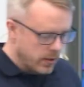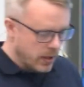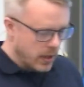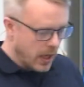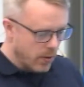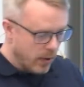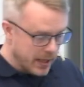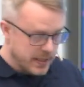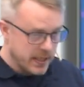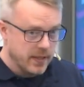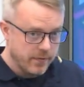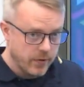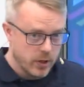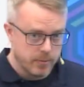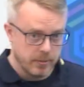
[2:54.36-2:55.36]
how I see
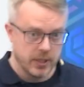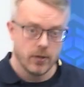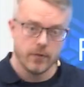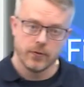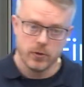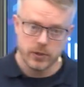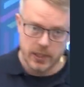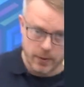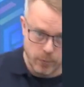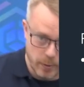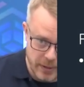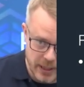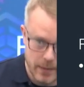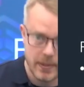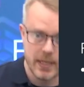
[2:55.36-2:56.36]
Firstbeat, of course, they would
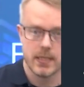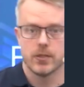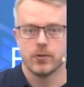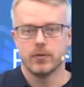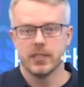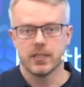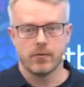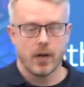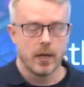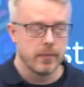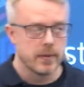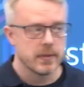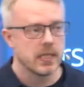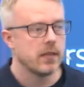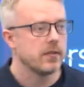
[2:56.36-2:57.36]
be the best to describe
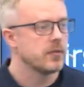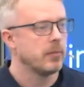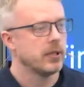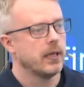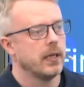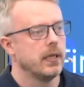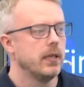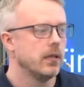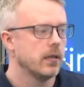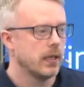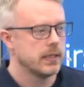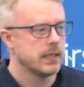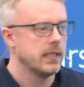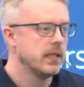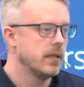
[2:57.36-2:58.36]
themselves, but
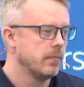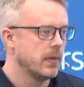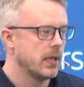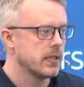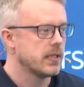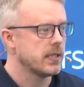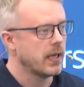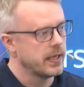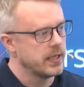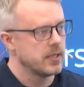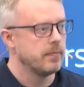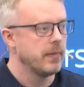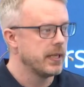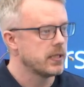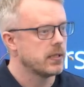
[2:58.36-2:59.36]
I see them as a
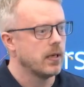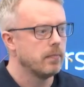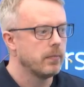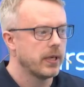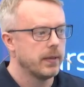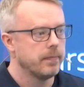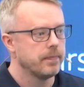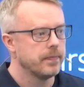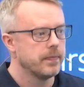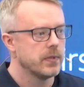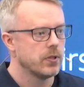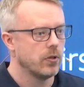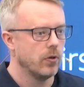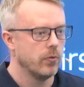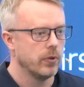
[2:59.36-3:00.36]
science-based company.
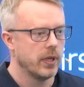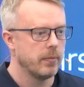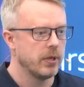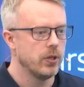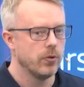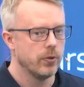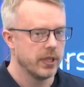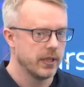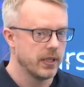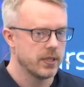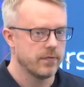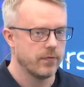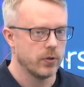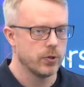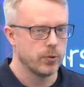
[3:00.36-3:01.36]
So they've been doing
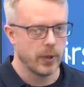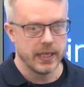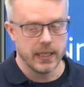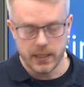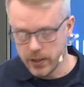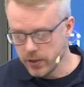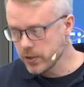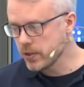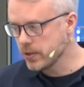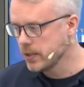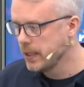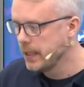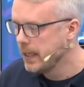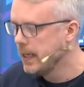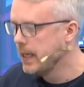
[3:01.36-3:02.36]
this for 20 years,
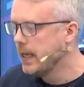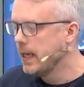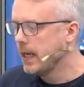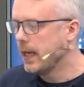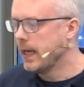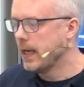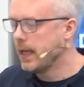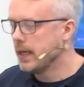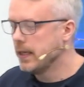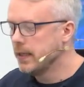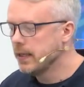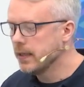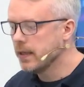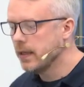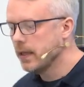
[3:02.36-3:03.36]

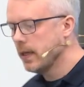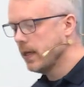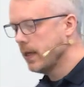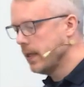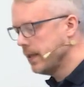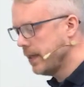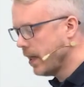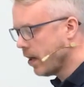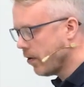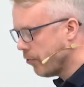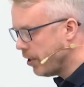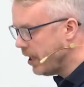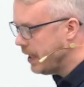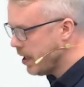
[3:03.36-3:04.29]
and they are really a